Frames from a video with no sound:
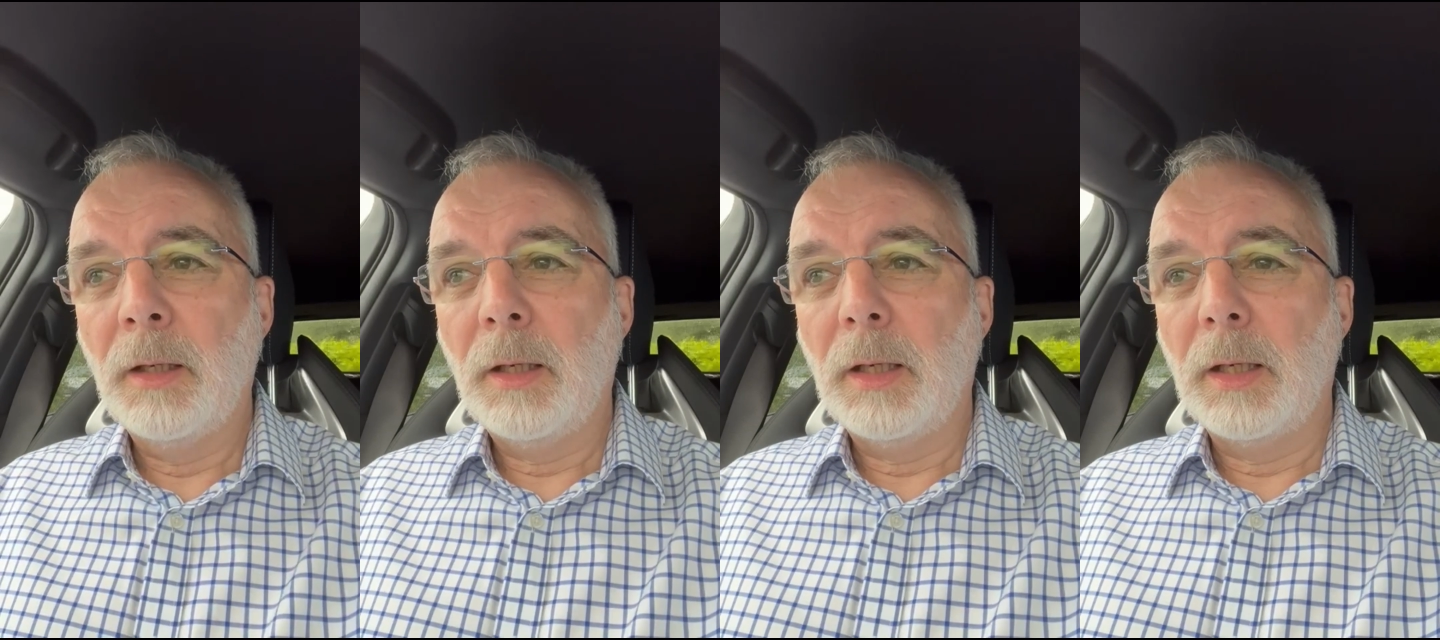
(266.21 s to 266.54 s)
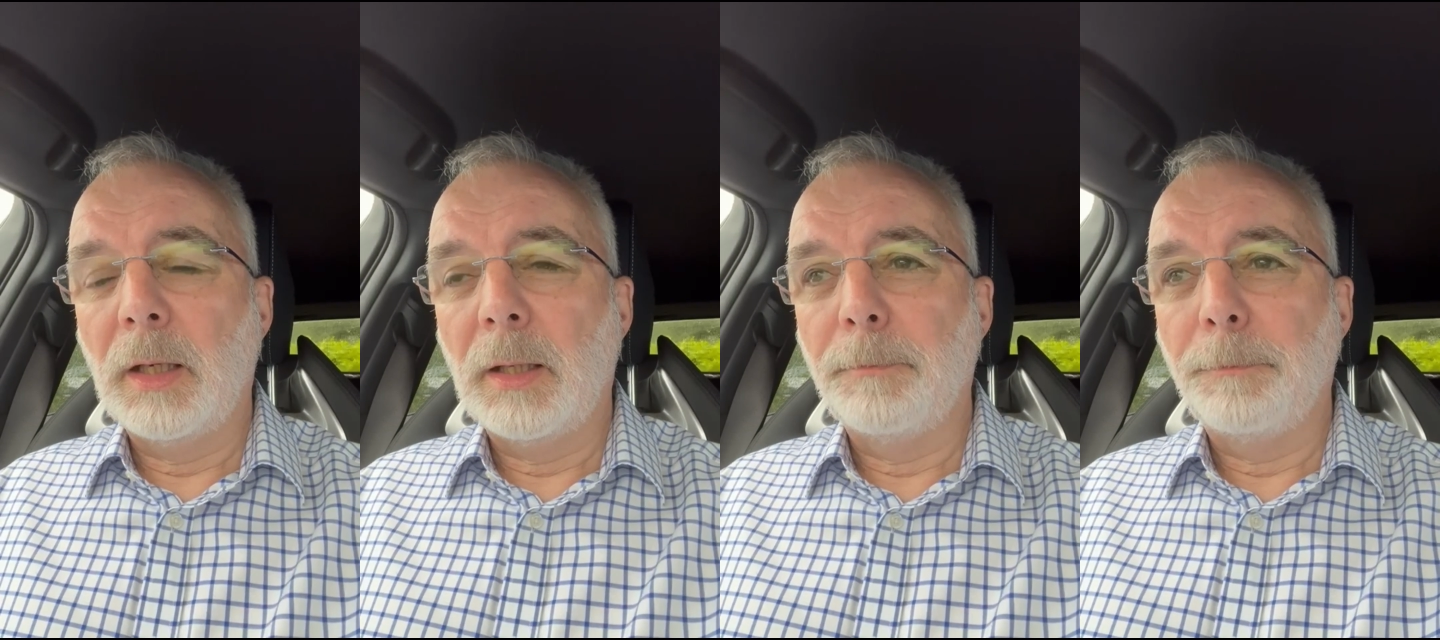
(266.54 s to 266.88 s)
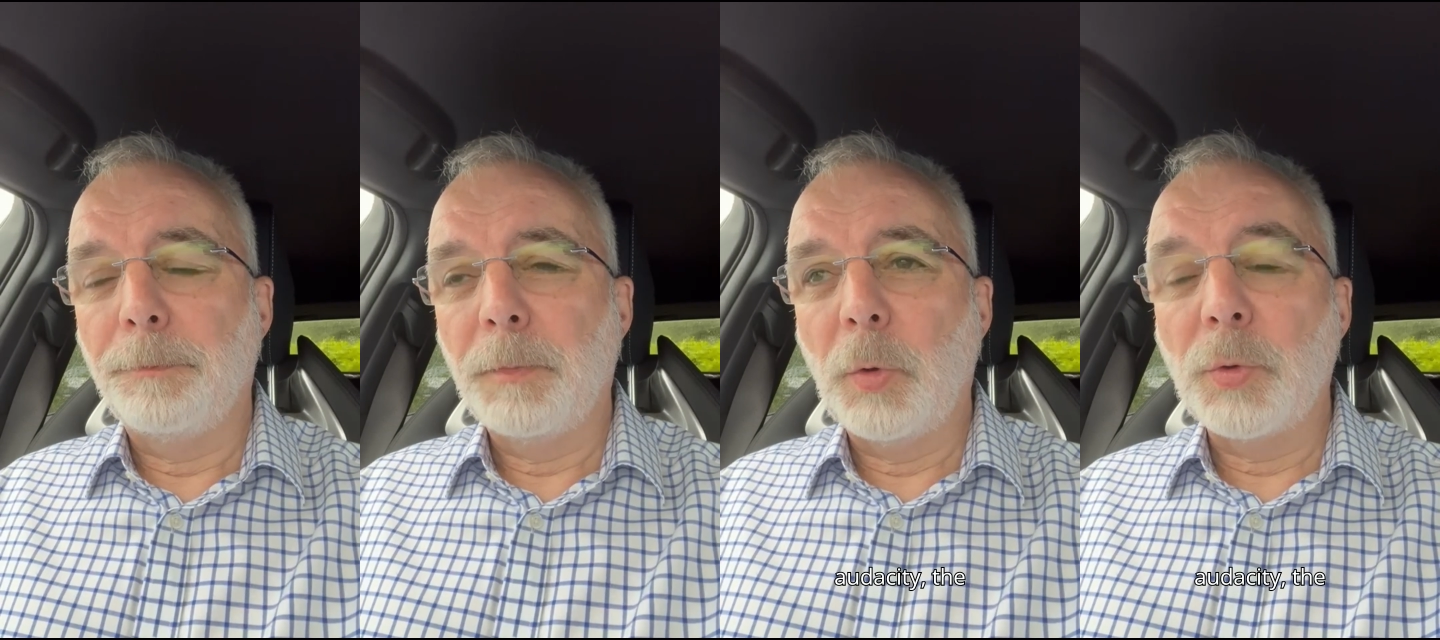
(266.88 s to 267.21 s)

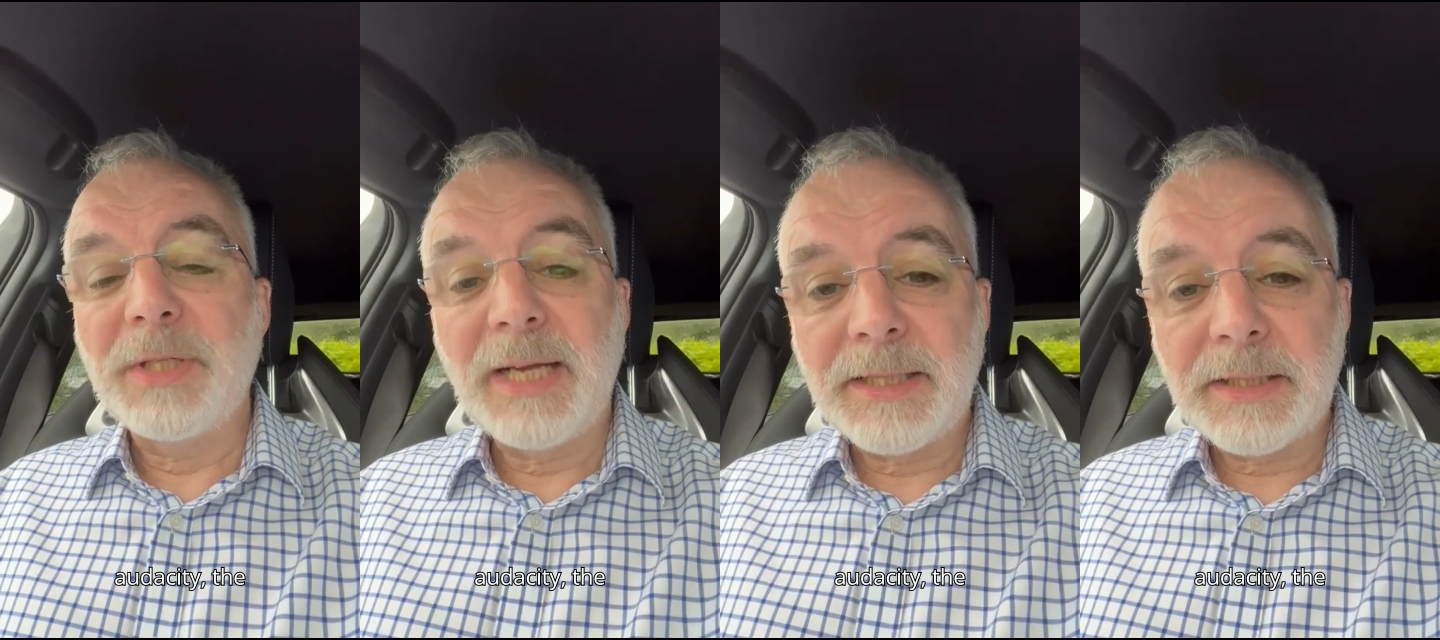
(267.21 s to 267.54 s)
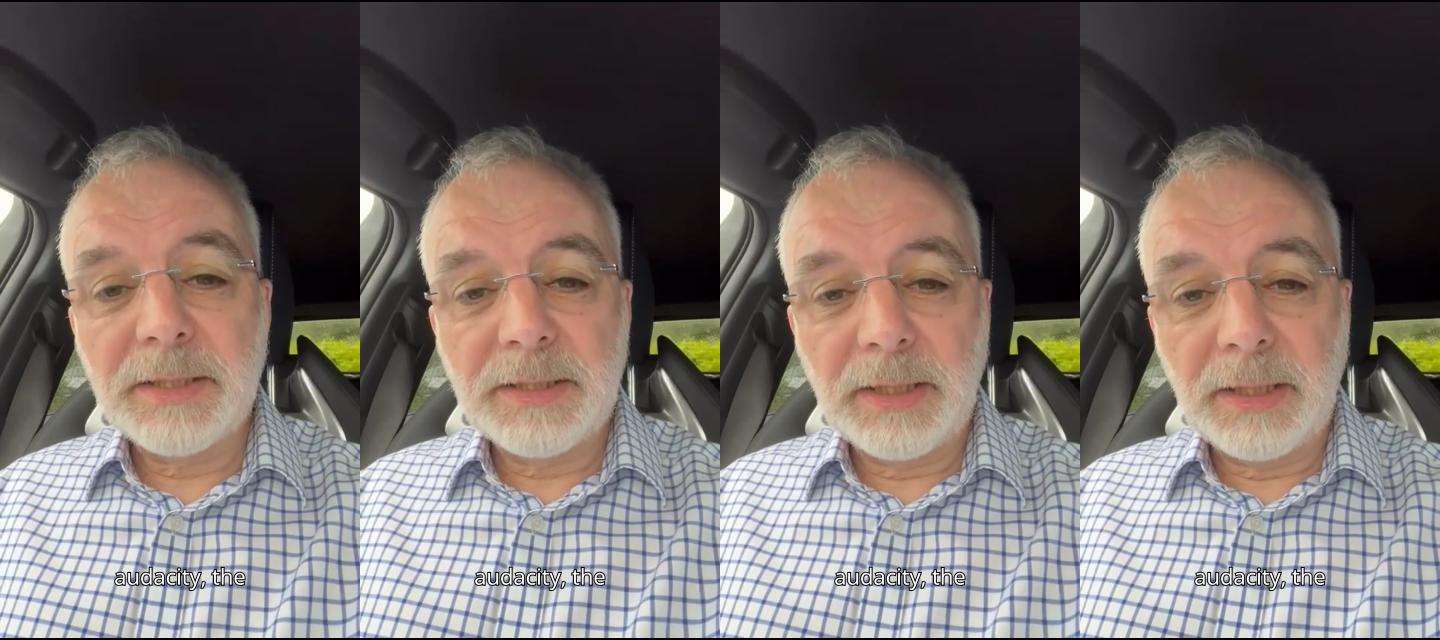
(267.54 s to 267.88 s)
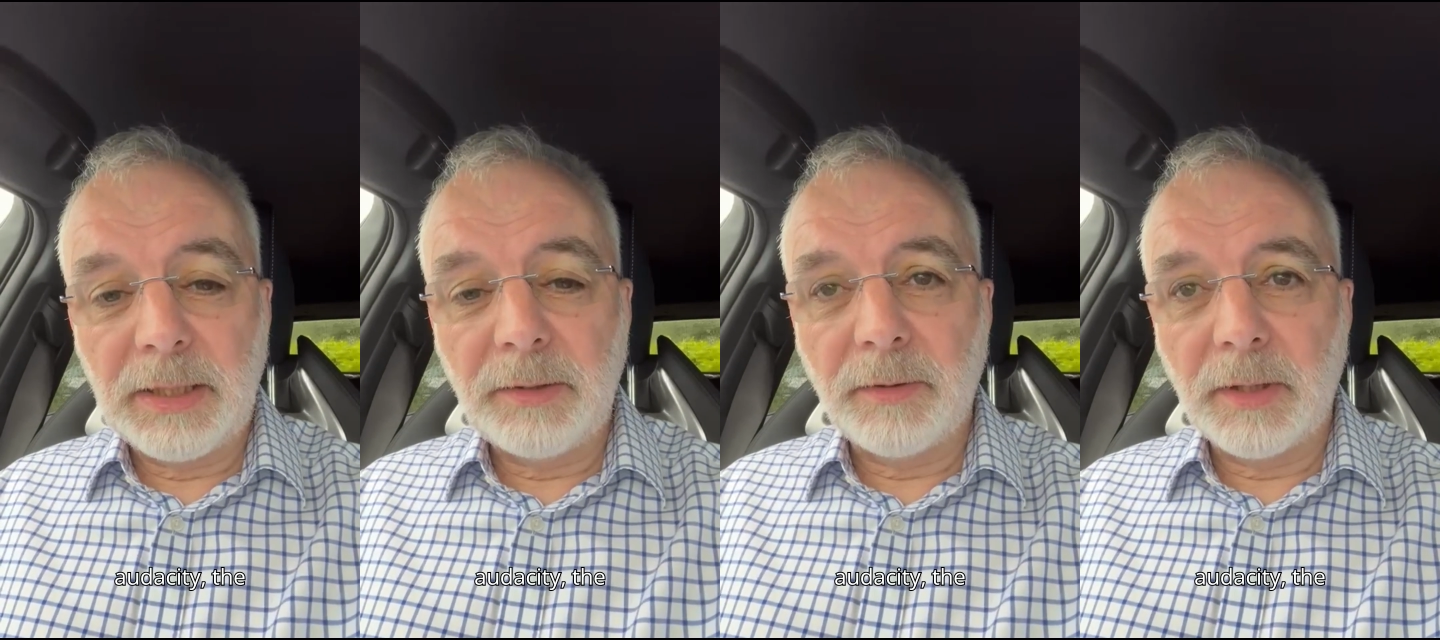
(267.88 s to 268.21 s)

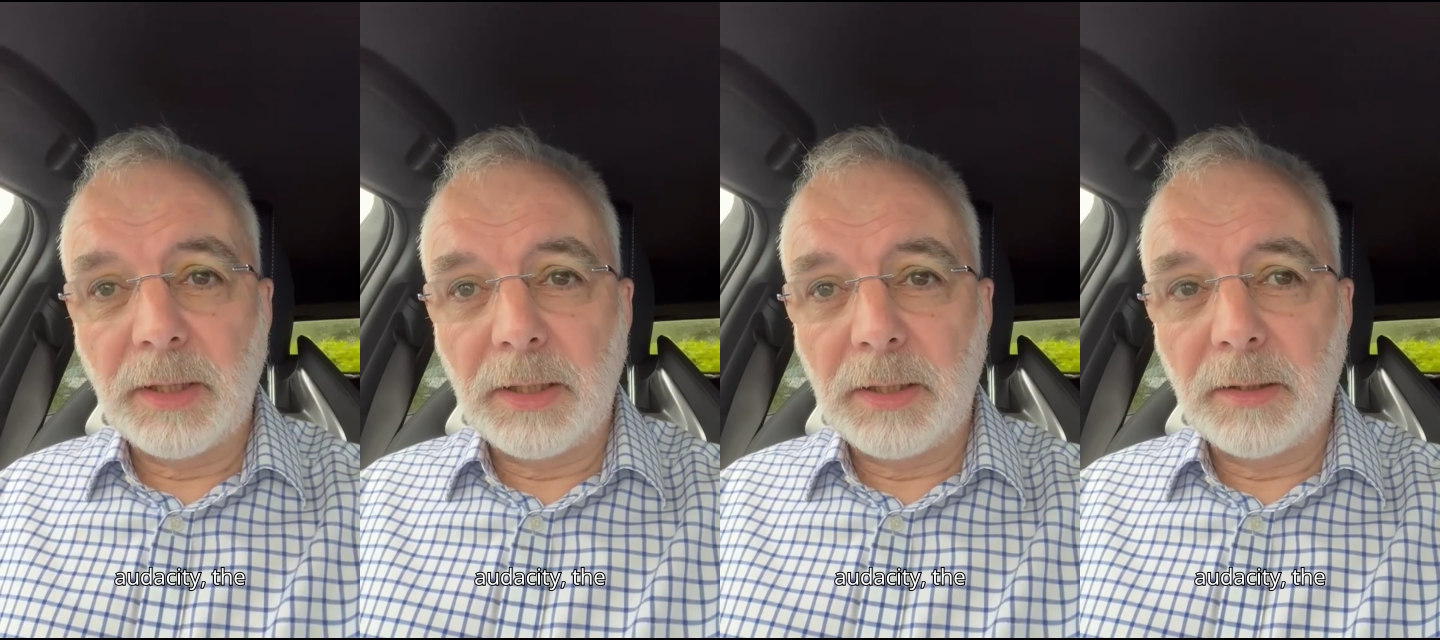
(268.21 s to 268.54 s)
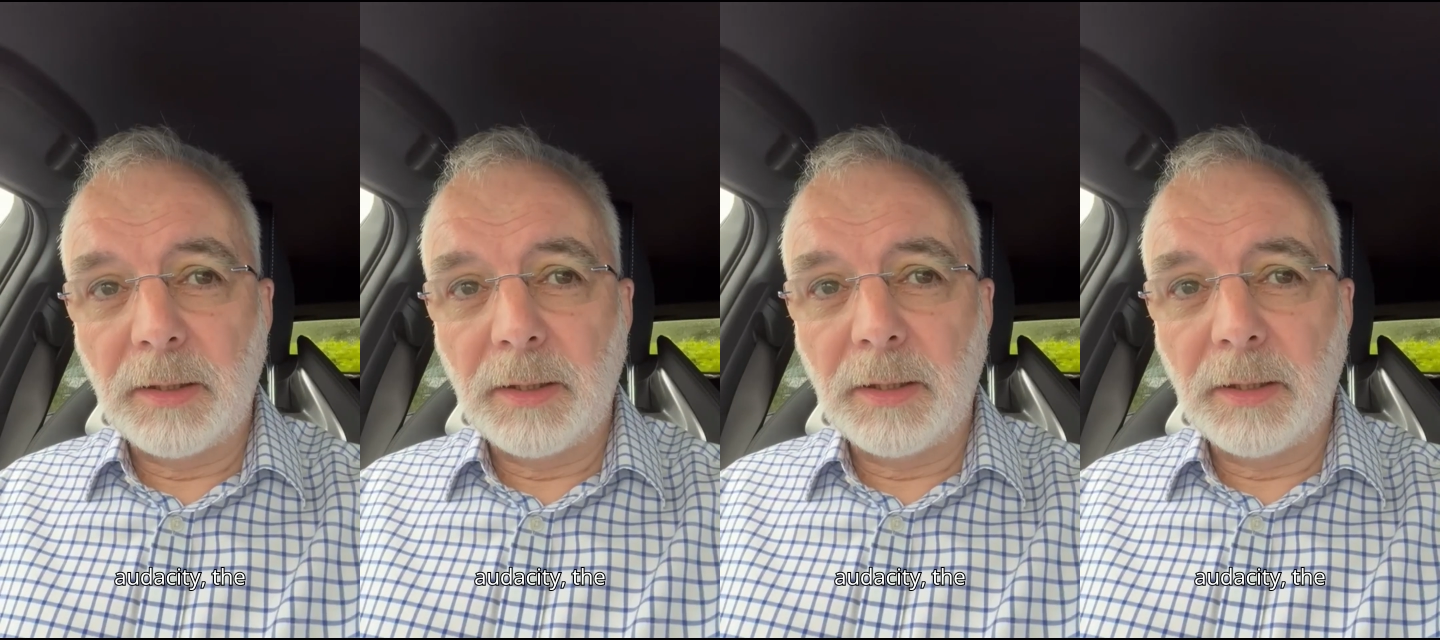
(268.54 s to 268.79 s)
audacity, the